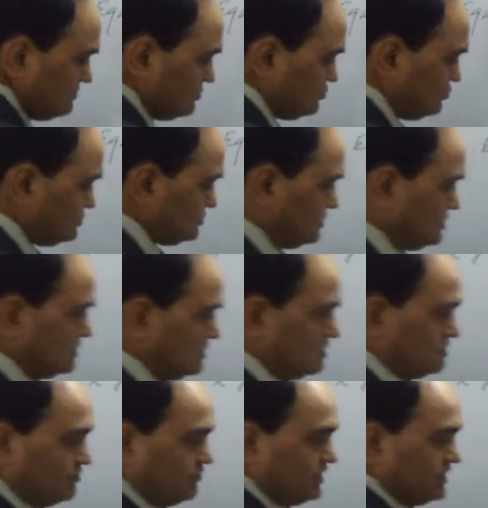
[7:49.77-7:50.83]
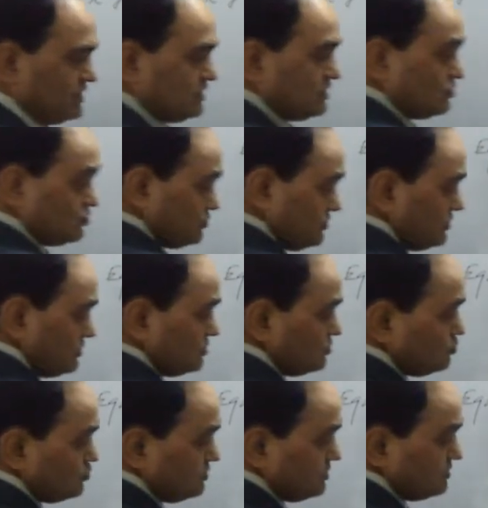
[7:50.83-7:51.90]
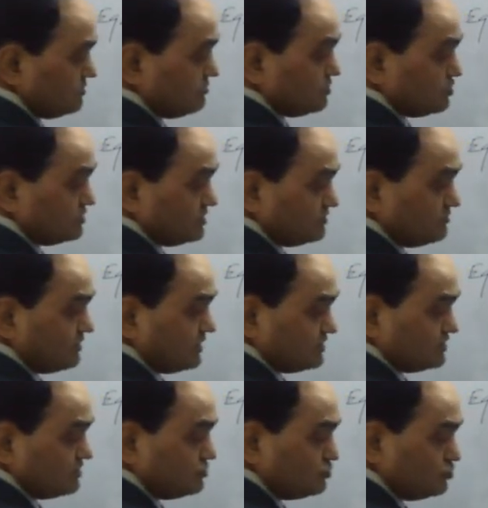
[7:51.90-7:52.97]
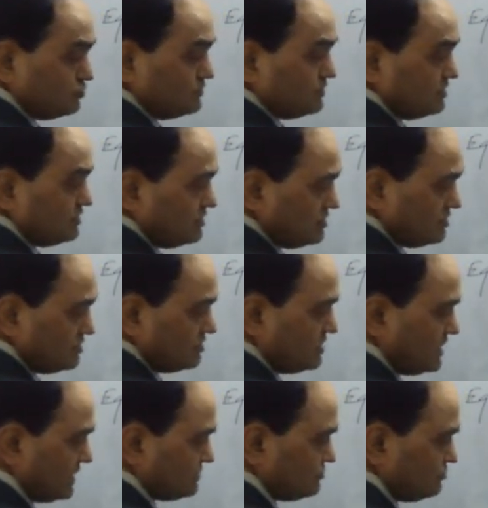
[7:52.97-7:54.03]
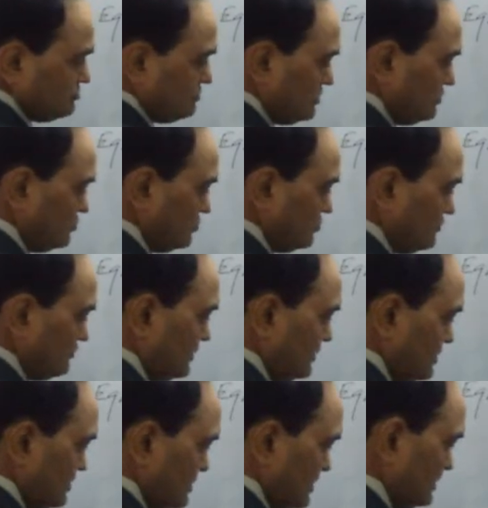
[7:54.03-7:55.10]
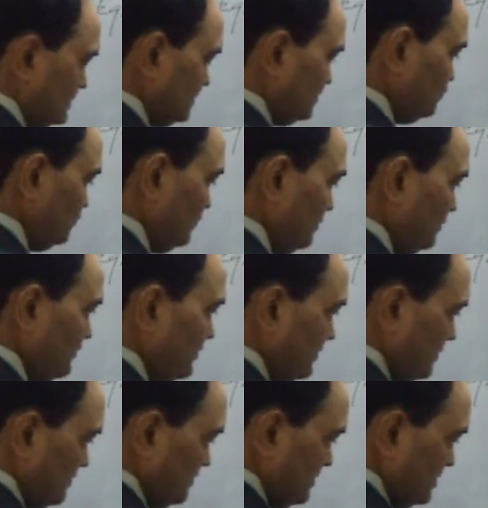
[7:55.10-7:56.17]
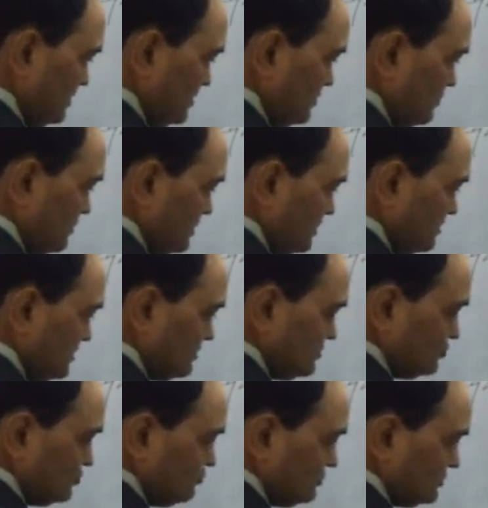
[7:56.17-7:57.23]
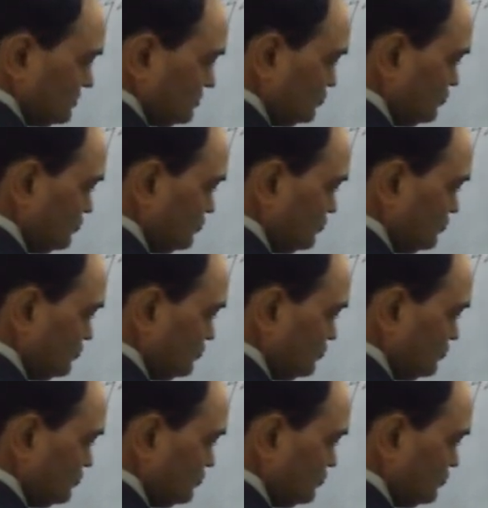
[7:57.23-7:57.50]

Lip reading: Because y cannot be equal to b, because at y equal to b, the x square is not defined, x tends to infinity at that situation.